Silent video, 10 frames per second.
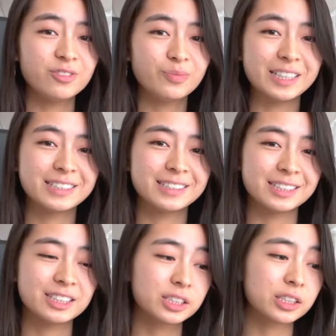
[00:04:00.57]
my
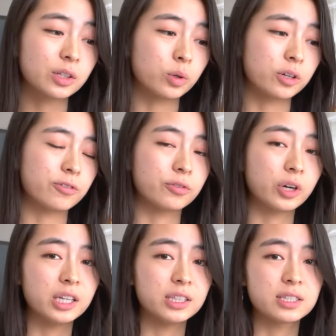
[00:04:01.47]
sister or a
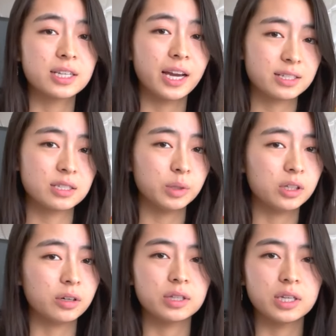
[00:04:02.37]
friend test me
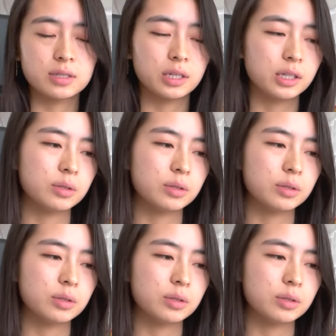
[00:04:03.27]
on things I need to